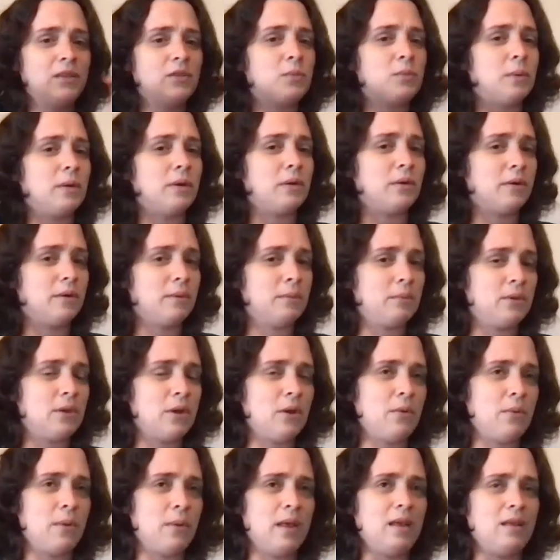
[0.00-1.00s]
what
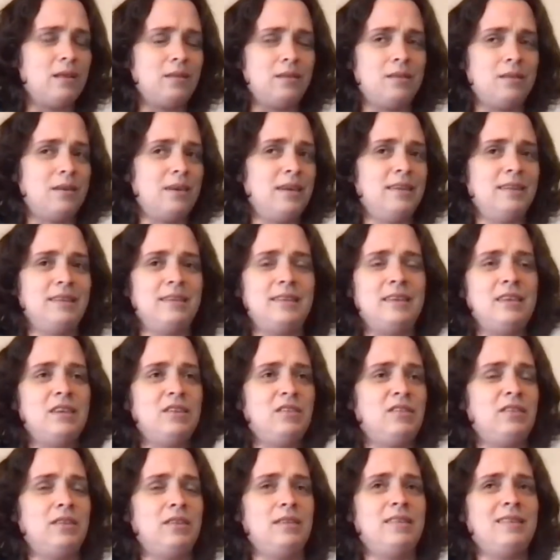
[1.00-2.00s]
crypto is, and
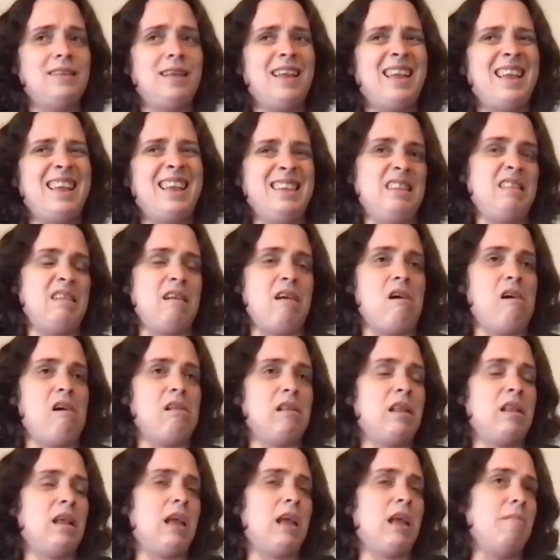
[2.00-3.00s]
it's like it's
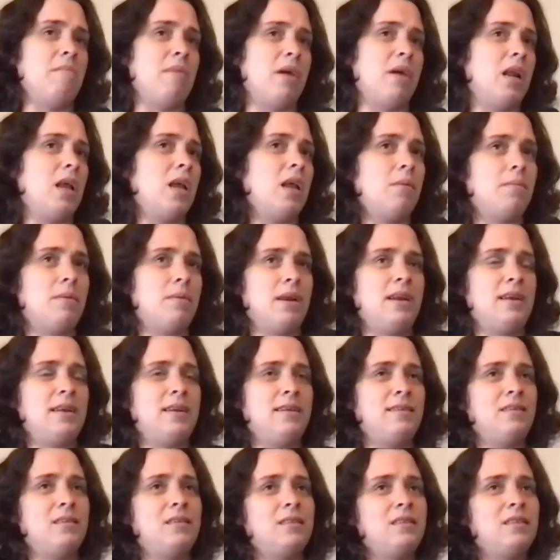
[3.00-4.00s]
online money, but it
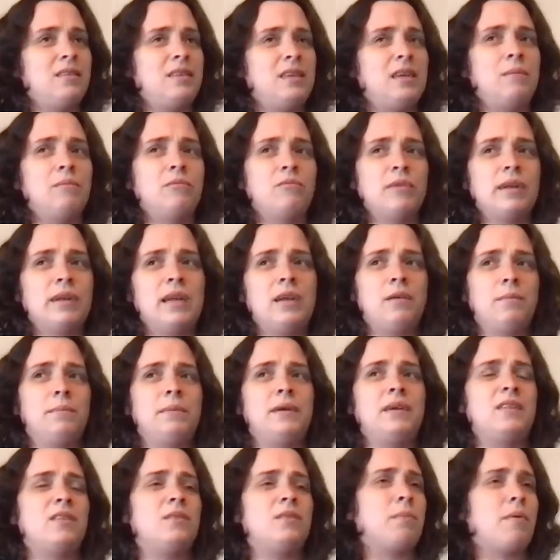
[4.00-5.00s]
doesn't seem real,
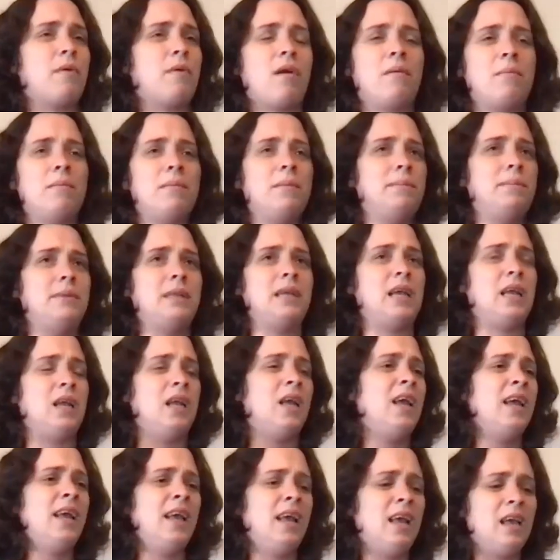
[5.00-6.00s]
but it's probably
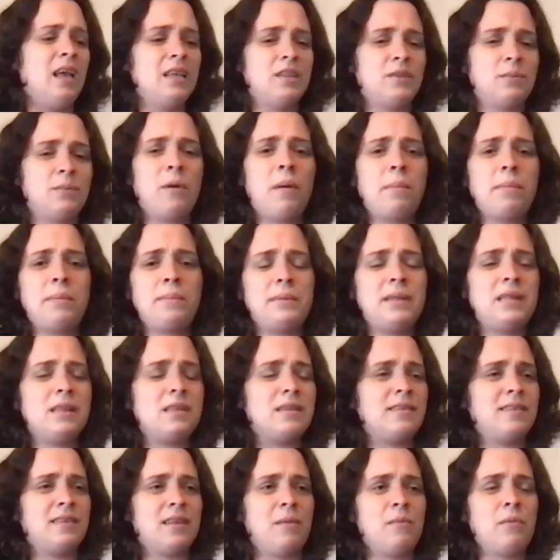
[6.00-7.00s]

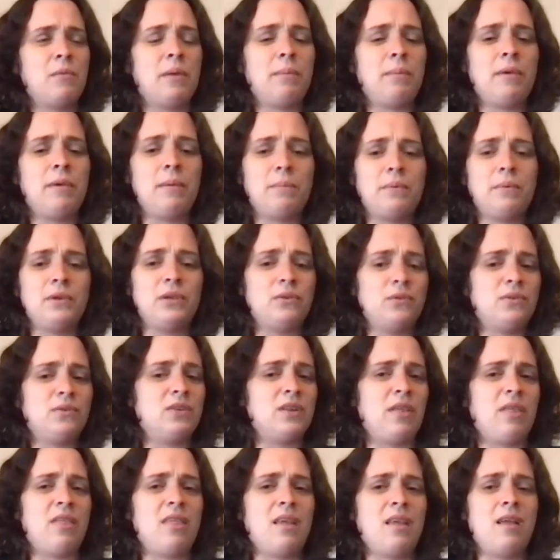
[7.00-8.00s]
the same way people used
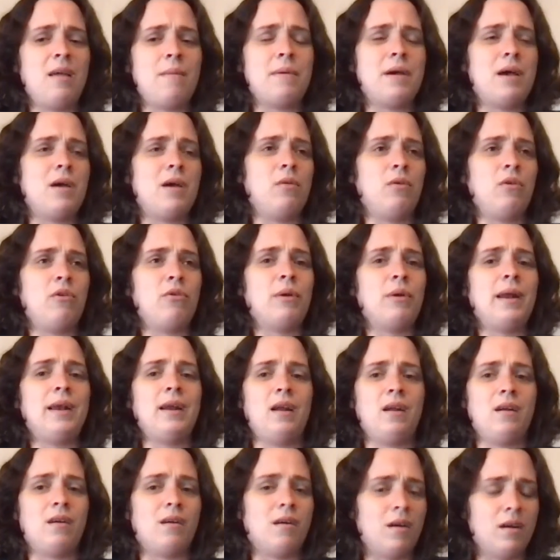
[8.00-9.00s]
to think about
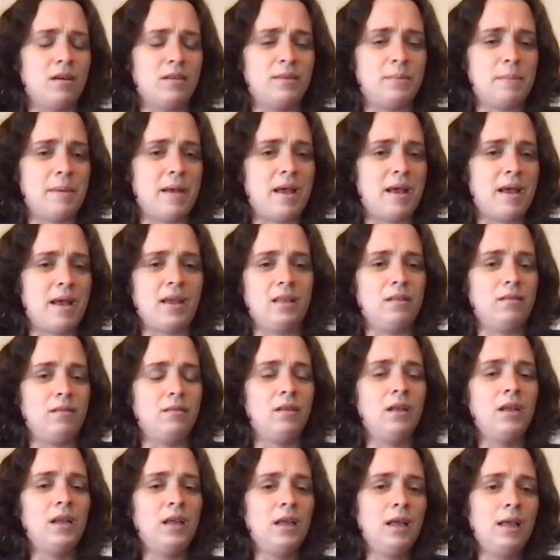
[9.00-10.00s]
credit cards back in
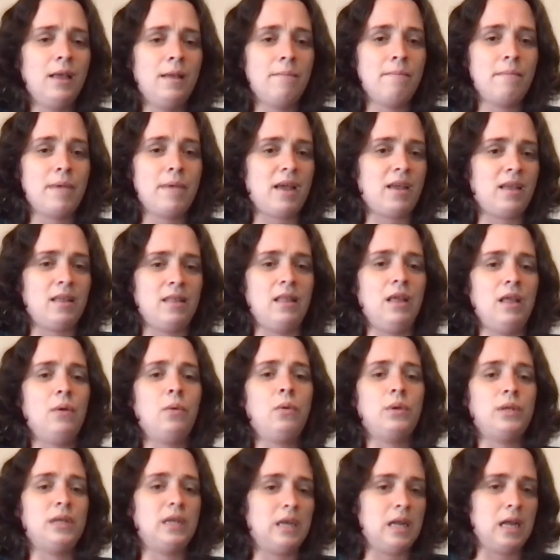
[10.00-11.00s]
the
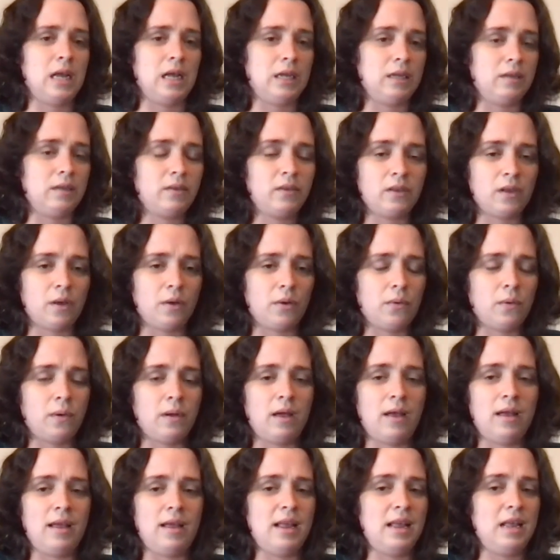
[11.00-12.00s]
oldie days. So,
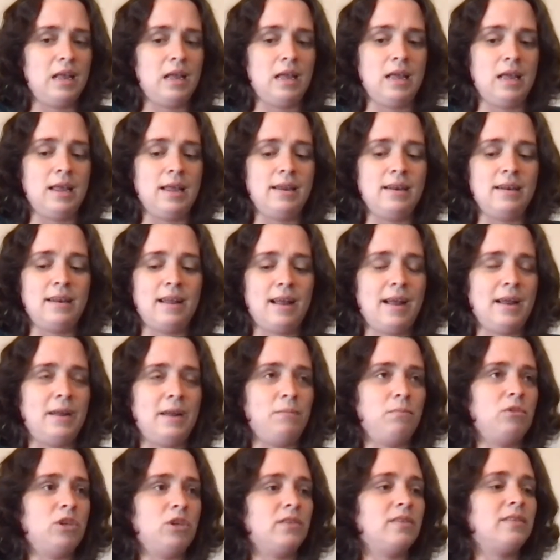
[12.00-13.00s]
and
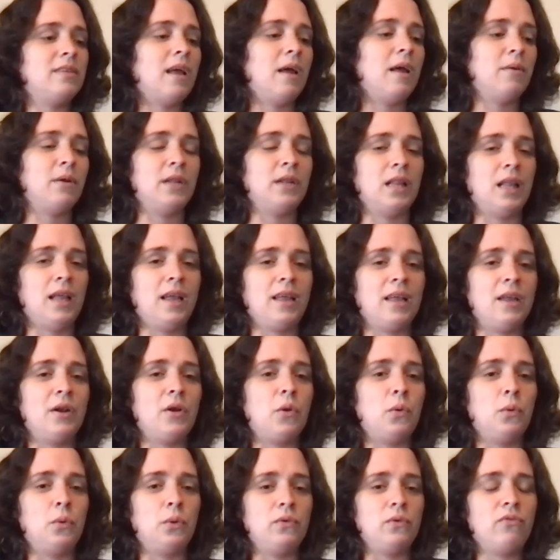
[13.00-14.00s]
I'm just sounding like an
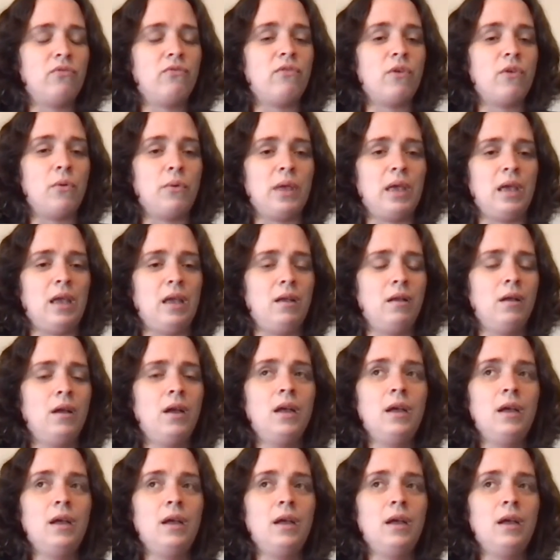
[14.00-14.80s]
old fogey.